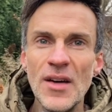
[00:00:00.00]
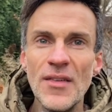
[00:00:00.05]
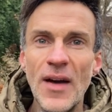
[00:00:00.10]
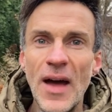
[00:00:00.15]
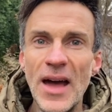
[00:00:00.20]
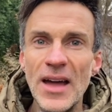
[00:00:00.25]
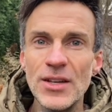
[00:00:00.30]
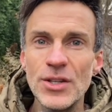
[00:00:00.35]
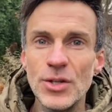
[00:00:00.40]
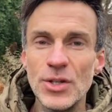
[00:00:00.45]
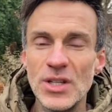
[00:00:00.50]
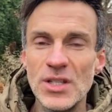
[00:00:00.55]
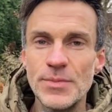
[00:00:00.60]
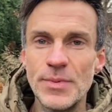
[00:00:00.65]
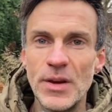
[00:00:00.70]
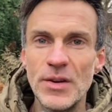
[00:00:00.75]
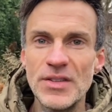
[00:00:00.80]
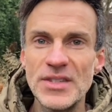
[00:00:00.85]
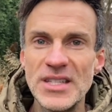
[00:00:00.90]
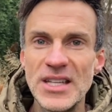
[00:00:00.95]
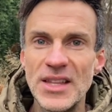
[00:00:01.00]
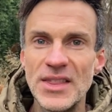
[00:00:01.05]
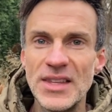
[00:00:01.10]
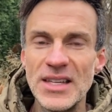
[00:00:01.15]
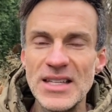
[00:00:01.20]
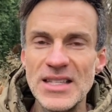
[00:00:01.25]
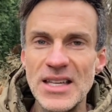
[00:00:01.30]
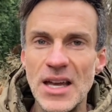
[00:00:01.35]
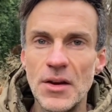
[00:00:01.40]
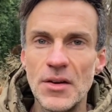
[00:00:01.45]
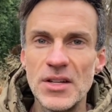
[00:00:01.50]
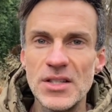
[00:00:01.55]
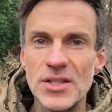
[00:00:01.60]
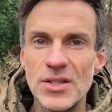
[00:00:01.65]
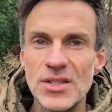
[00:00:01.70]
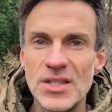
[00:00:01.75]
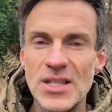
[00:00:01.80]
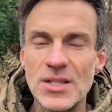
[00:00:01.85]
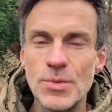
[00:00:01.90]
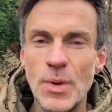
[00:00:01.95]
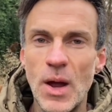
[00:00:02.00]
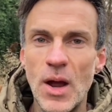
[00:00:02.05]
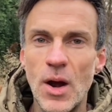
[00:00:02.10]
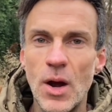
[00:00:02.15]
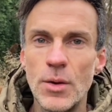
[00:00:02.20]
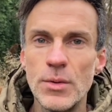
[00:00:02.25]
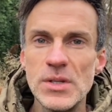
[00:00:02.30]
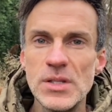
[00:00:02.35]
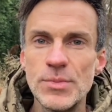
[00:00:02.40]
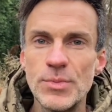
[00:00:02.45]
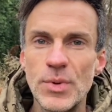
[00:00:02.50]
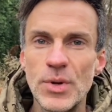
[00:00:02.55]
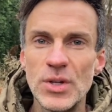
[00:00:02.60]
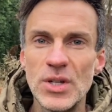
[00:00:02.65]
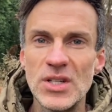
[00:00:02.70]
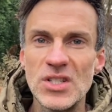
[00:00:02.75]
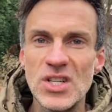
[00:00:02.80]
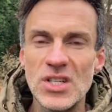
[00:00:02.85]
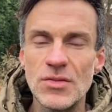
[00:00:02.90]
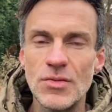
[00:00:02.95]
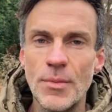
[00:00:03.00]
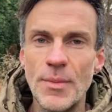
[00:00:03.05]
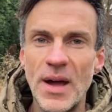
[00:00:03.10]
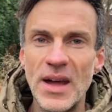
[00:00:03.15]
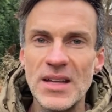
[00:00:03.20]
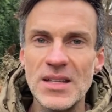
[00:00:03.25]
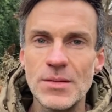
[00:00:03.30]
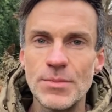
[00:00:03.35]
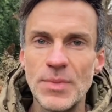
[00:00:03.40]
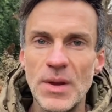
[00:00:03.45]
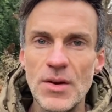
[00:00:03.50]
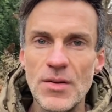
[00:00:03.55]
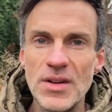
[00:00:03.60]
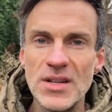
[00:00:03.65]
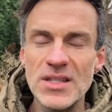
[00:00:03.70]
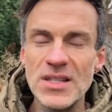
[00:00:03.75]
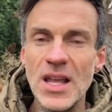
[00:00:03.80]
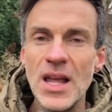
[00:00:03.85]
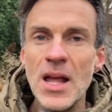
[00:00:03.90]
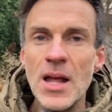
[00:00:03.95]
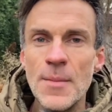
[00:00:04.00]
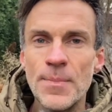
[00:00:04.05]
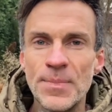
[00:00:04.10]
I've had good experience here in these areas because this is where I always put it just from my experience.